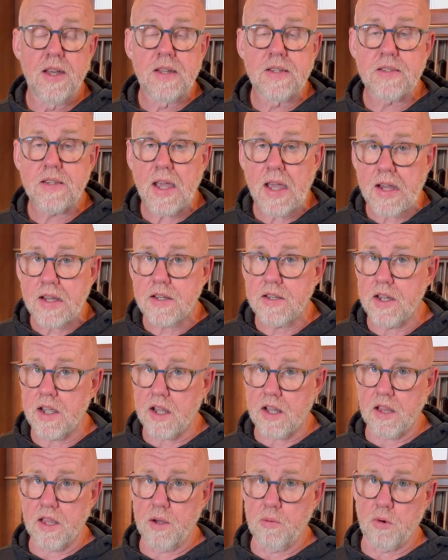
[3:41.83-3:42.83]

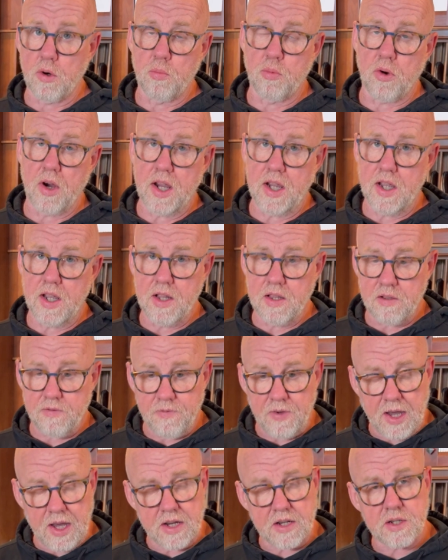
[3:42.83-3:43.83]
Technically, we're breaking the
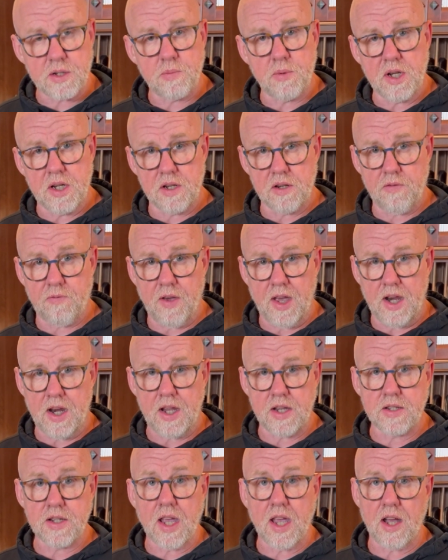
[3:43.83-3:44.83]
fast because fat
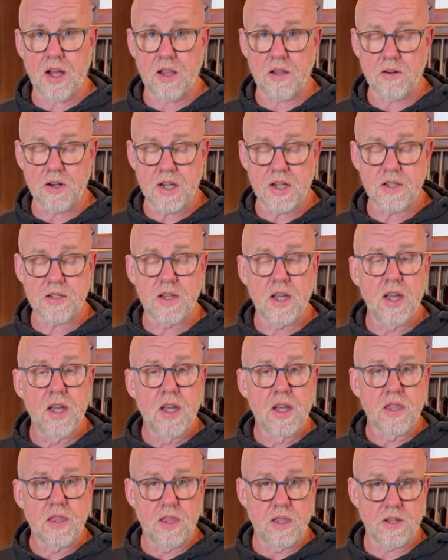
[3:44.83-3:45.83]
has calories.
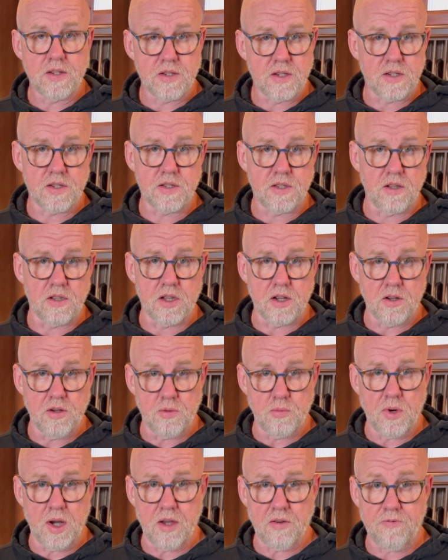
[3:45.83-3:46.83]
This is still a good
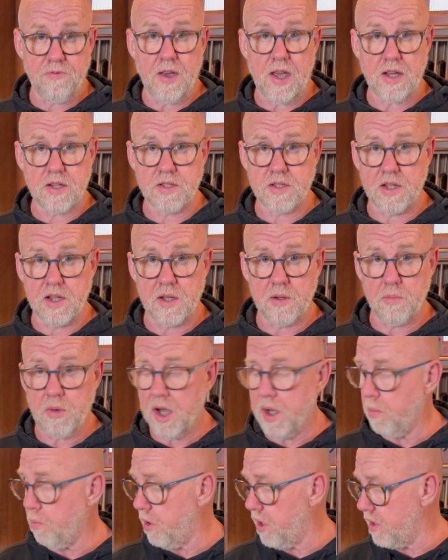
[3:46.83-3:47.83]
way of fasting, in my
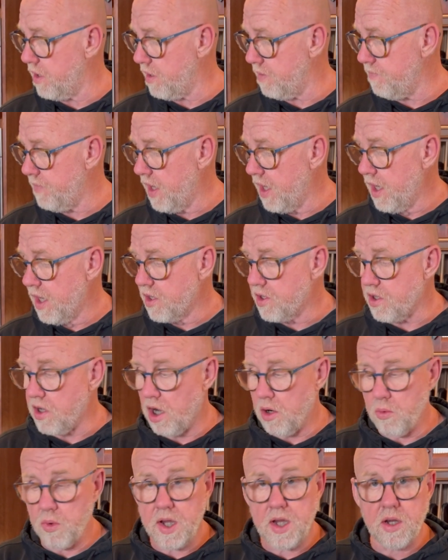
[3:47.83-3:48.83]
opinion. So
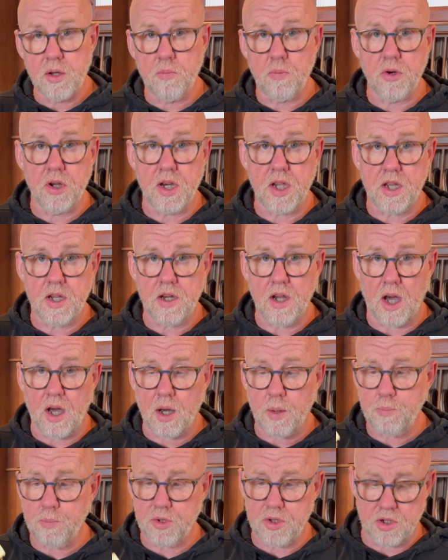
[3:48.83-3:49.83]
we could put in
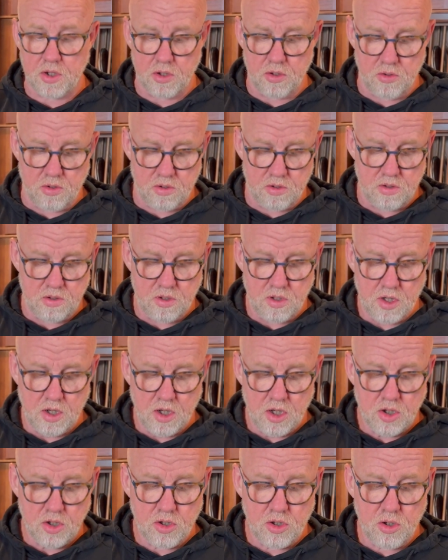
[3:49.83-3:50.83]
up to
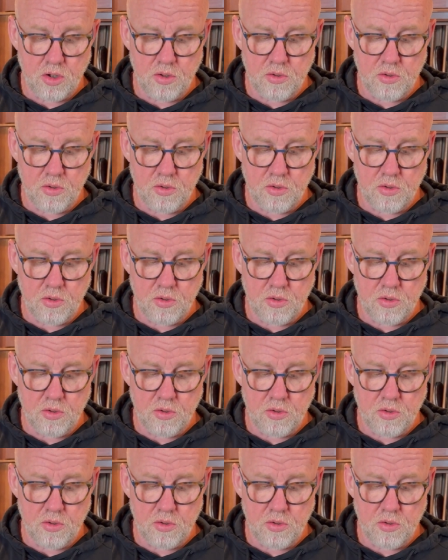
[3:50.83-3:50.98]
2